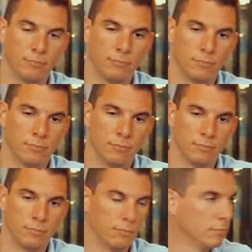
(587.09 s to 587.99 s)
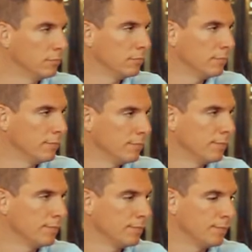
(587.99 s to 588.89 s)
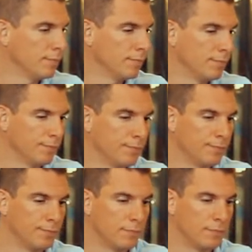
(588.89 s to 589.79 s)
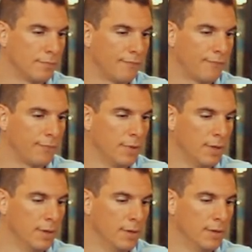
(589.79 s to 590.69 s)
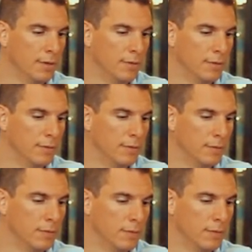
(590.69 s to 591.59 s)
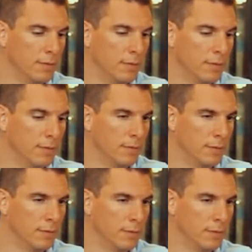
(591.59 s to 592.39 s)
[no speech]